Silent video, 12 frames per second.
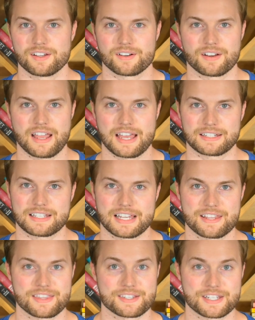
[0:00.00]
are at
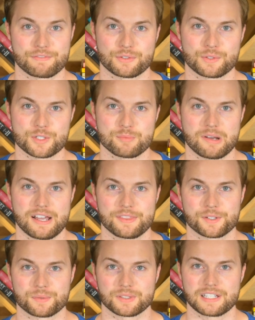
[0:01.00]
kind of this difficult spot in
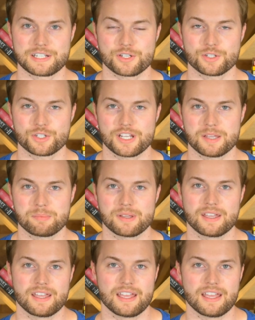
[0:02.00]
their relationship,